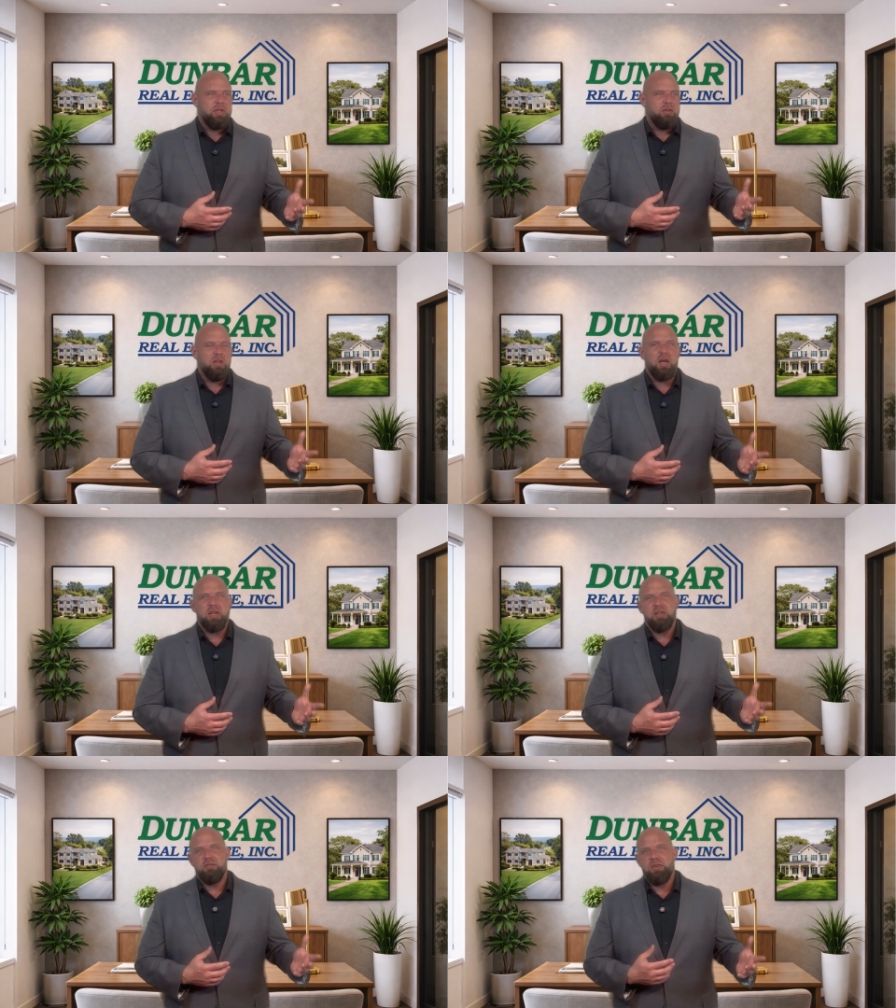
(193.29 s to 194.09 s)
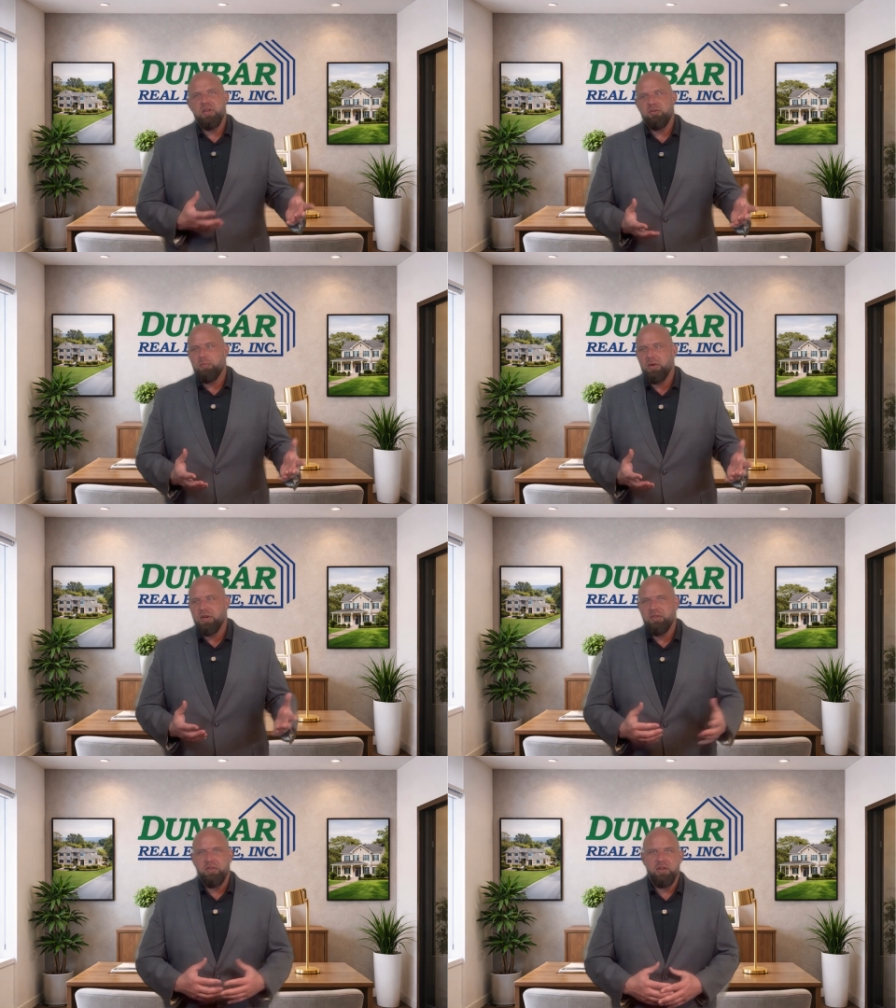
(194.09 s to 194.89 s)
you log into
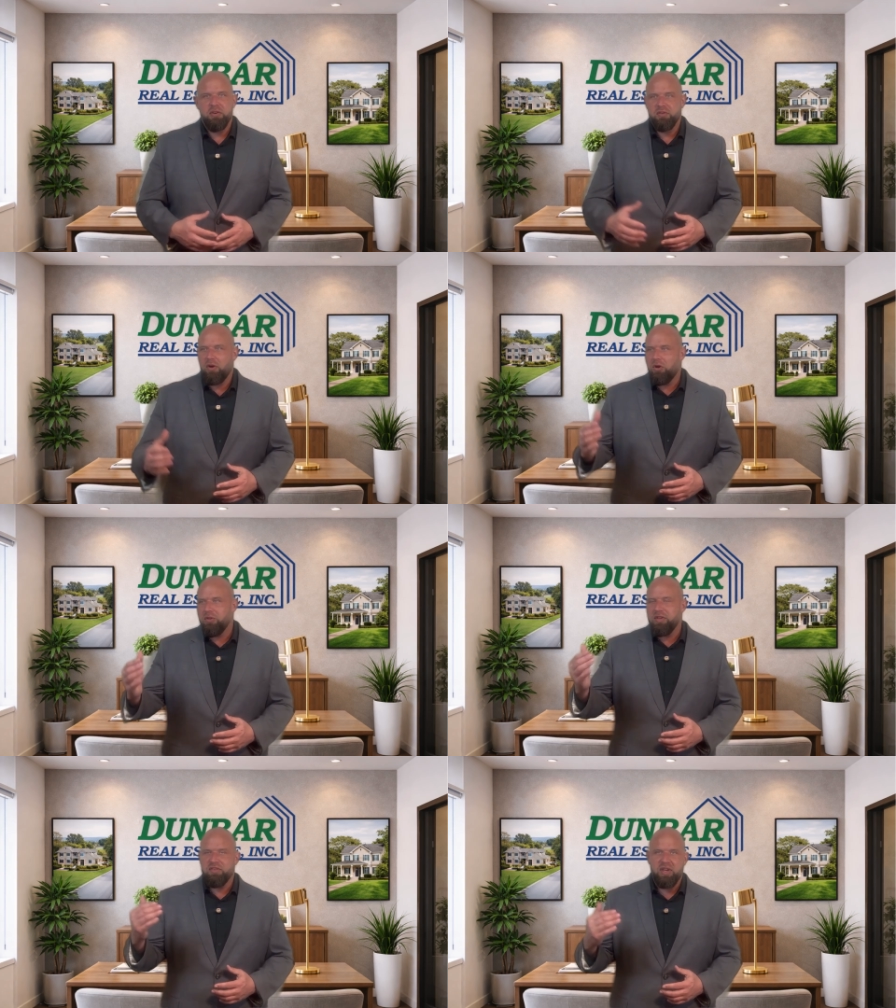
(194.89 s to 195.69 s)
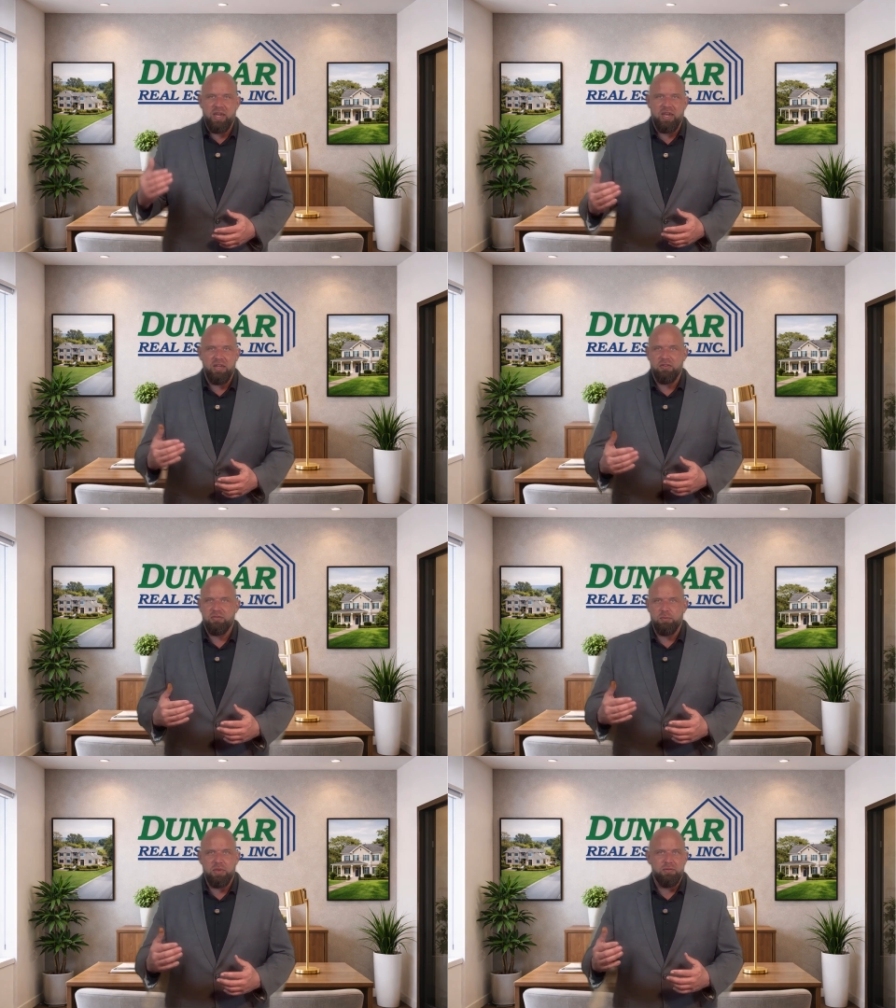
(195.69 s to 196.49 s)
Facebook, and then there's all these ads
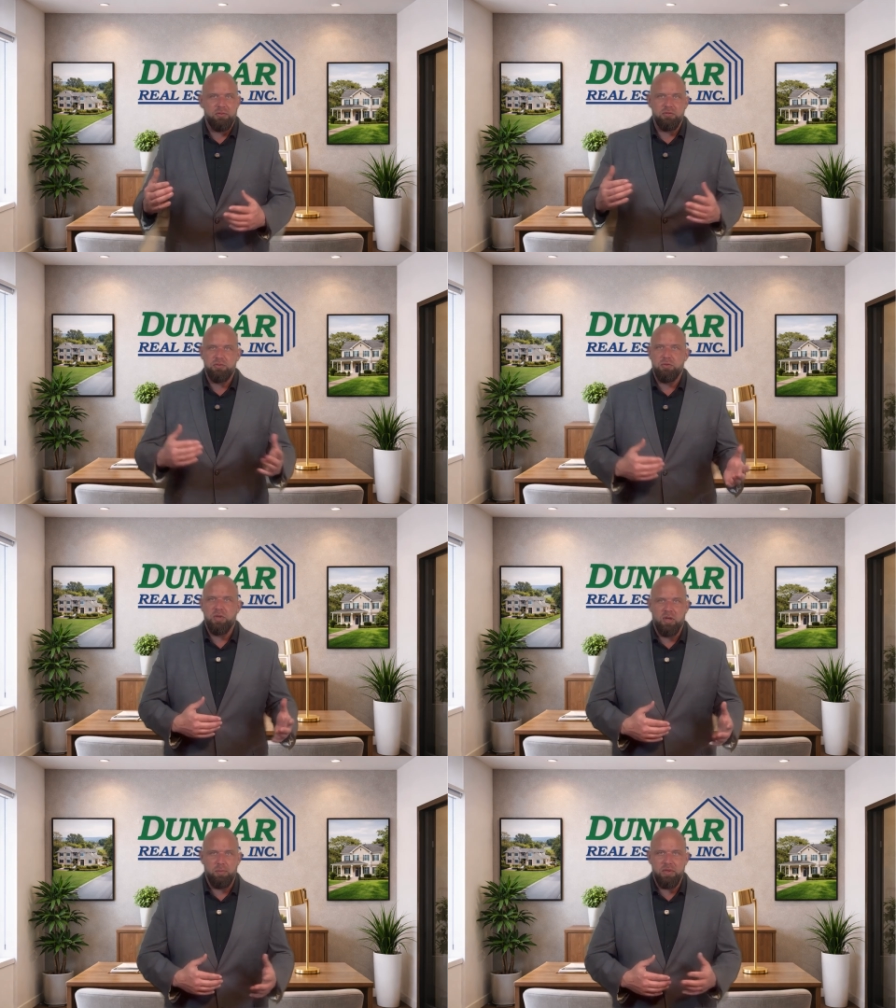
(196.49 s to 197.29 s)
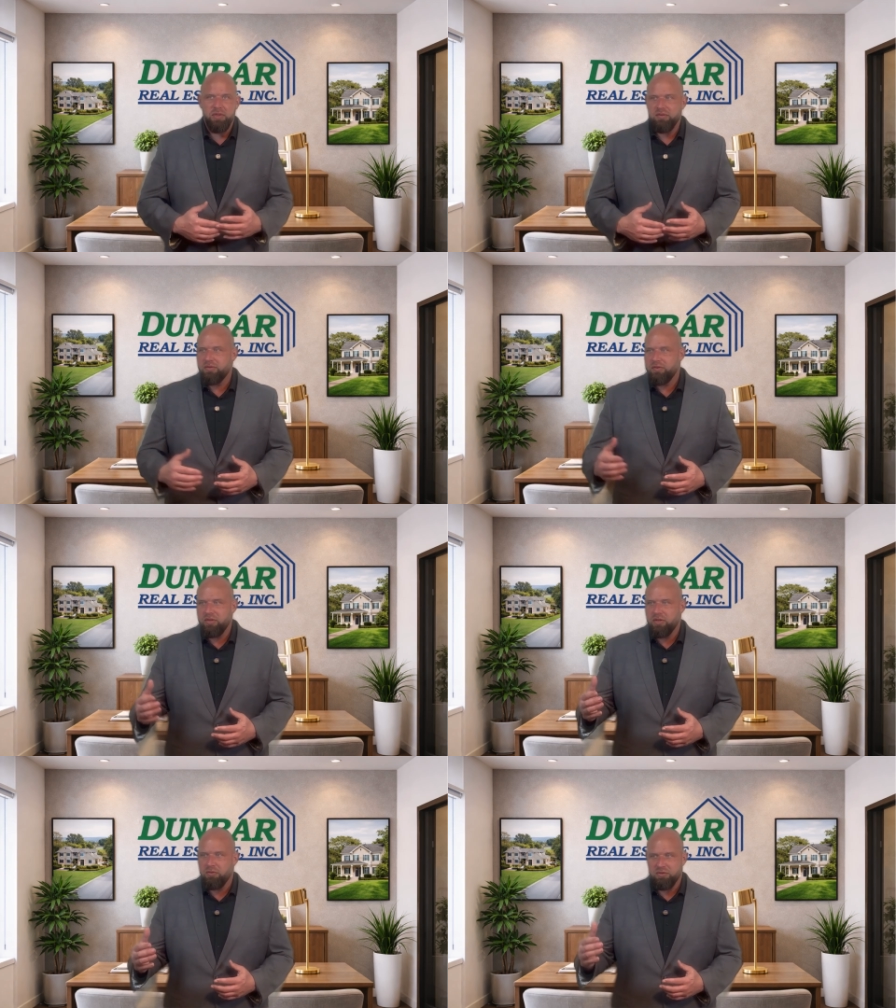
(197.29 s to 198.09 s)
from different shoe companies,
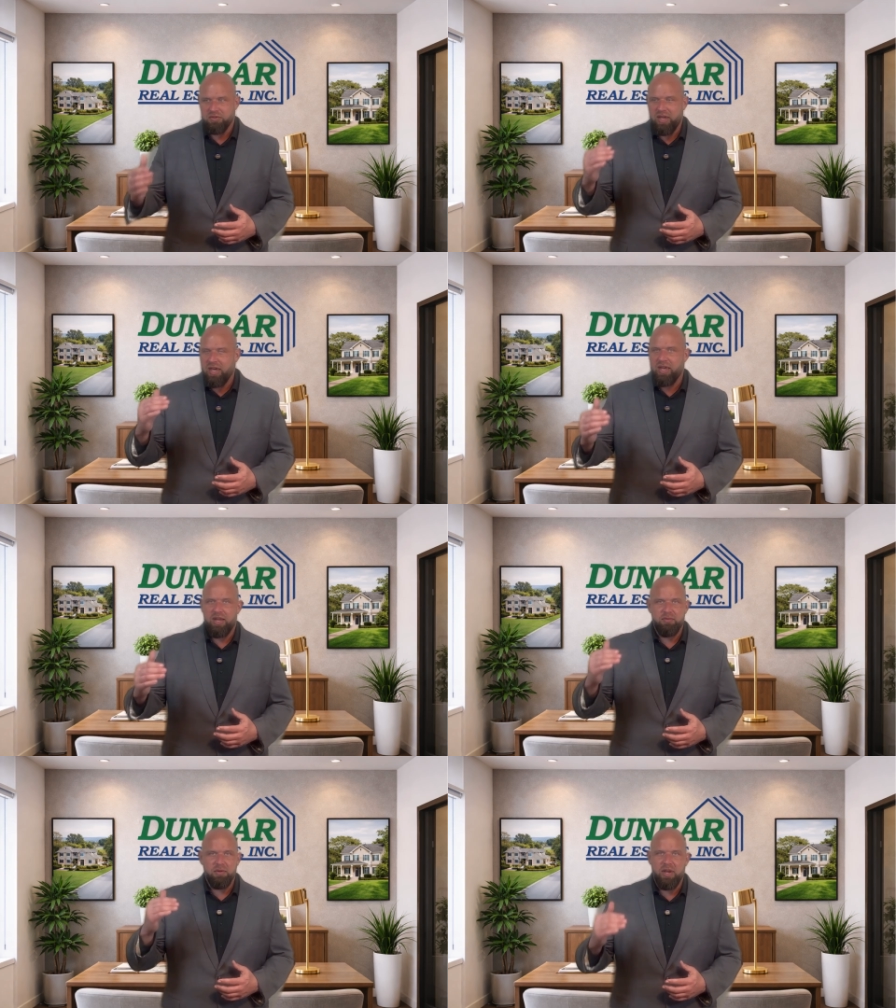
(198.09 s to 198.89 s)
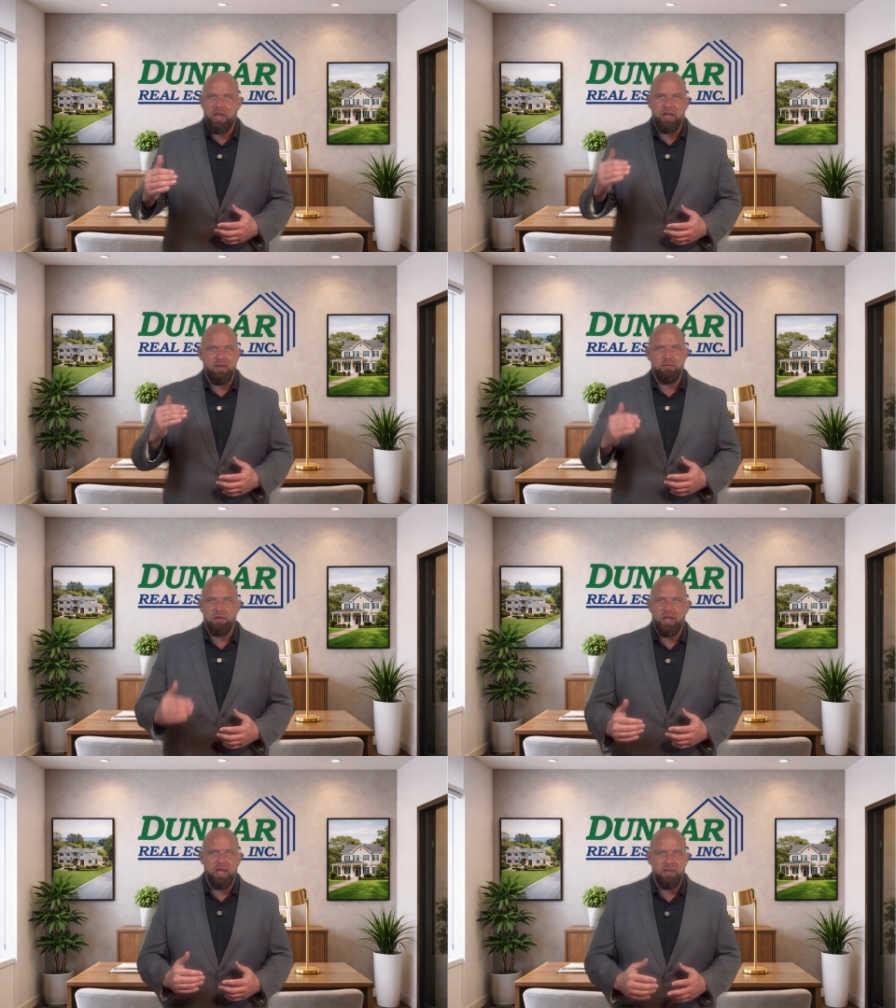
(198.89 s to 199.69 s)
just ad after ad
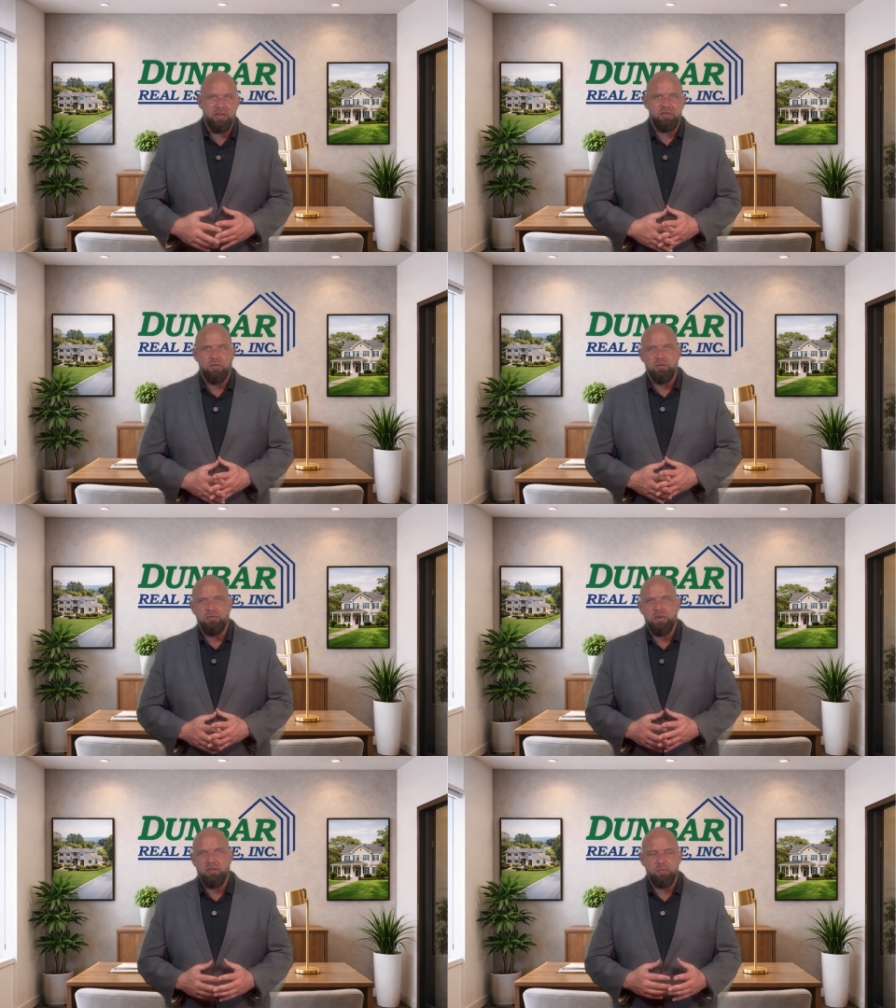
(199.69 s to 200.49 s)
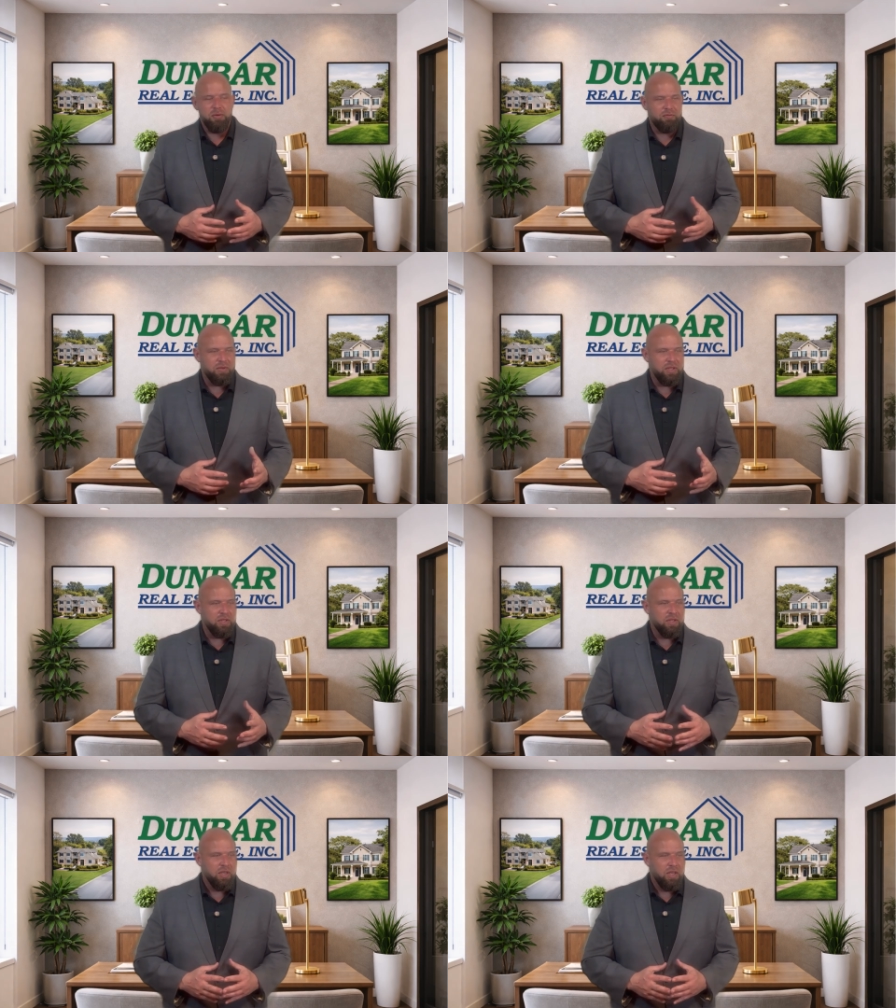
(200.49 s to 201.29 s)
after ad that's on your Facebook feed.